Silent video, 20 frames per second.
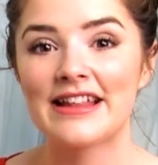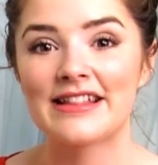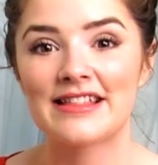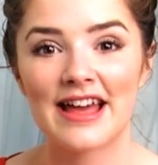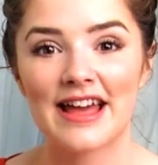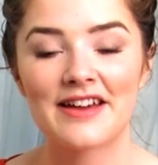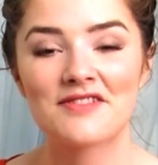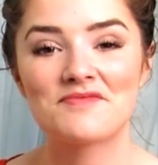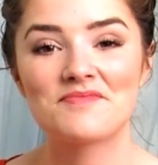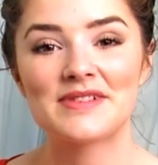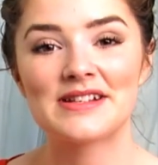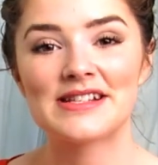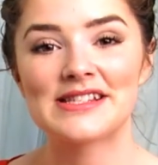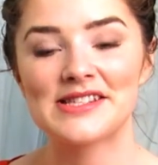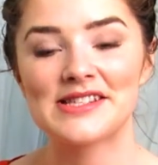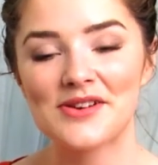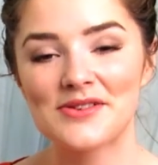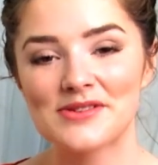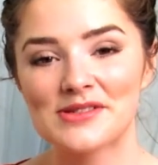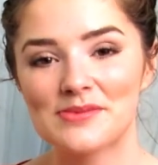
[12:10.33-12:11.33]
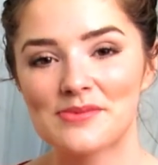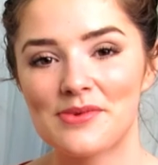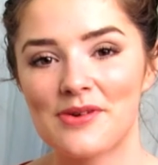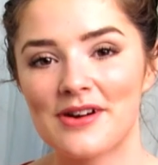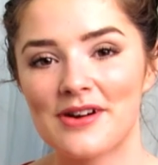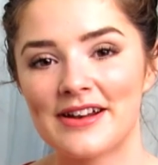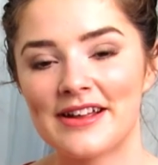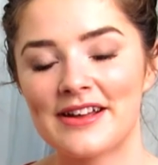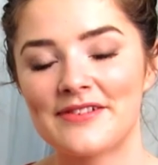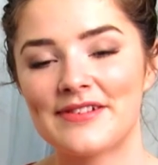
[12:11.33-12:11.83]
They have been so
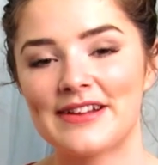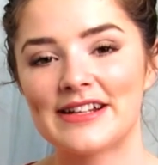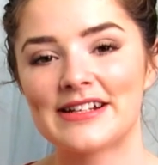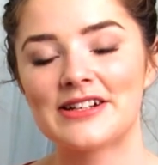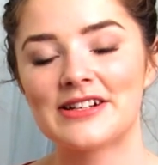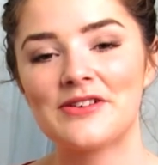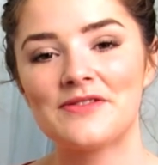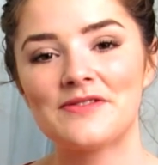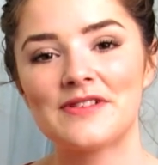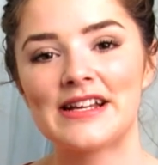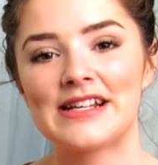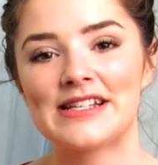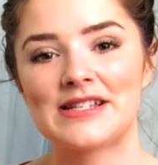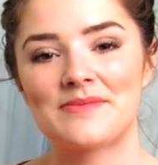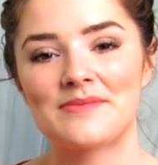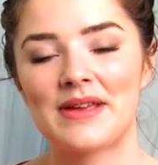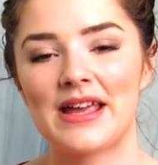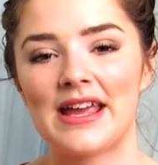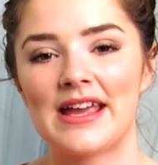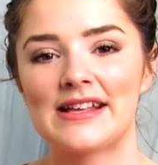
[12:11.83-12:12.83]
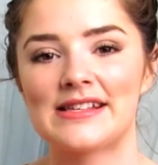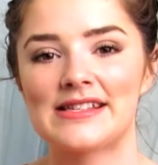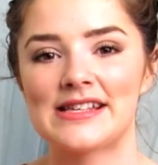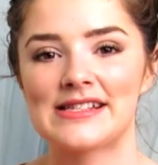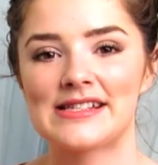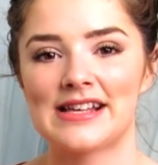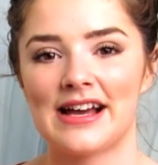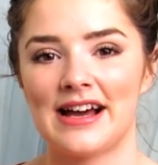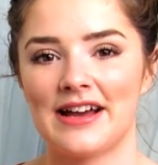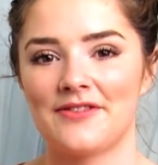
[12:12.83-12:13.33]
supportive and lovely to me
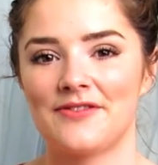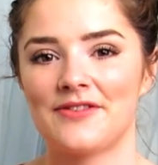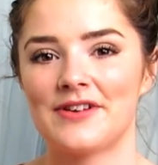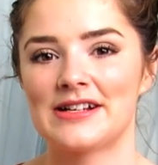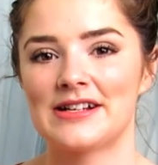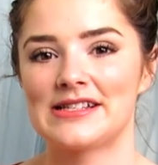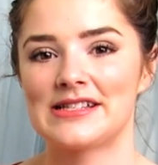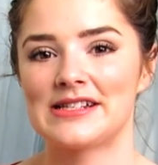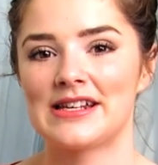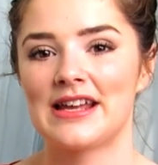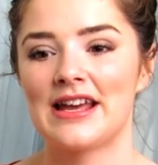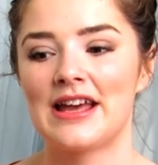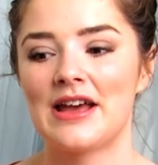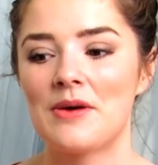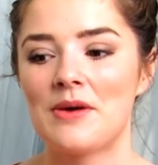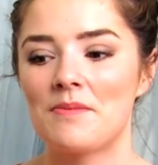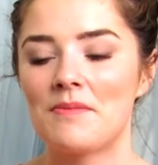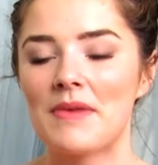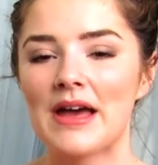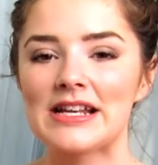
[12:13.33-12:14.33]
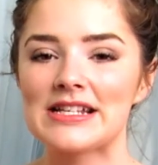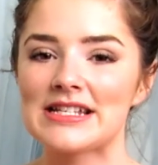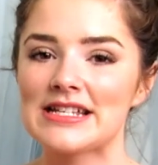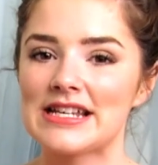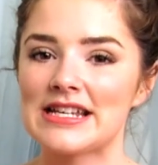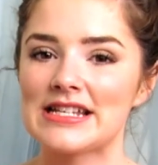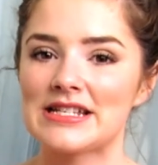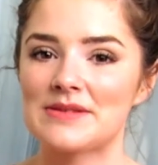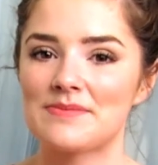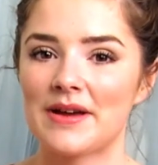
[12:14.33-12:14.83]
since I first
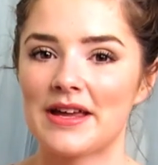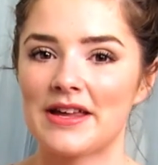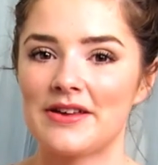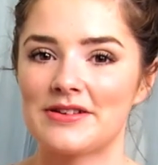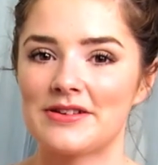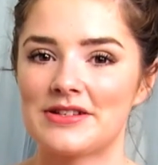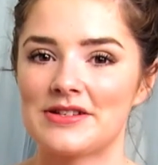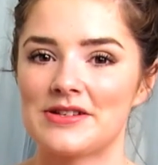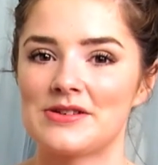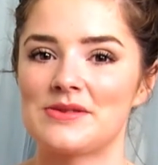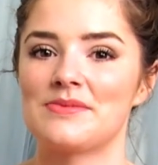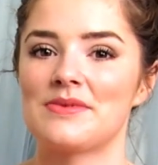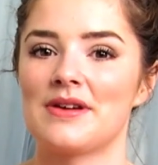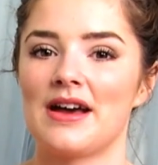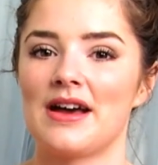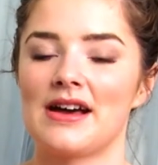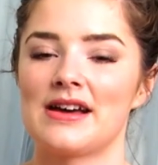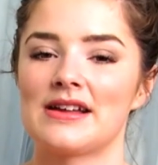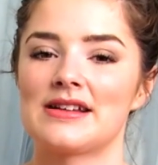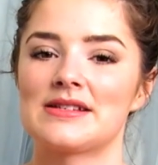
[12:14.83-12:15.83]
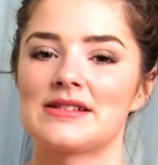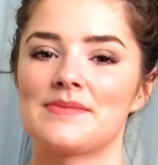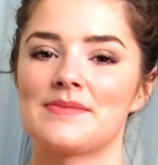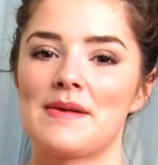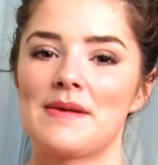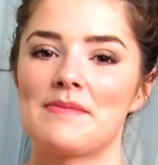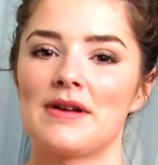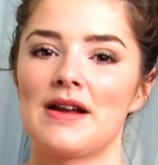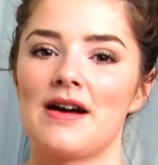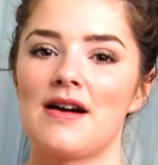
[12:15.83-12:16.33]
mentioned my YouTube and
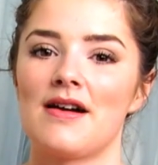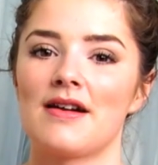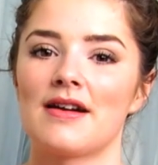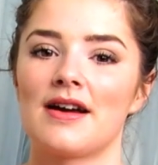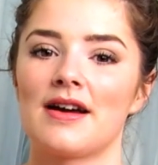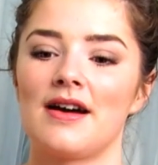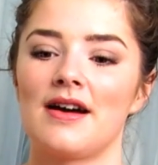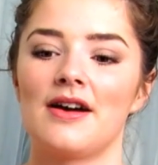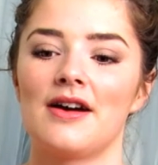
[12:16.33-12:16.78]
my blog.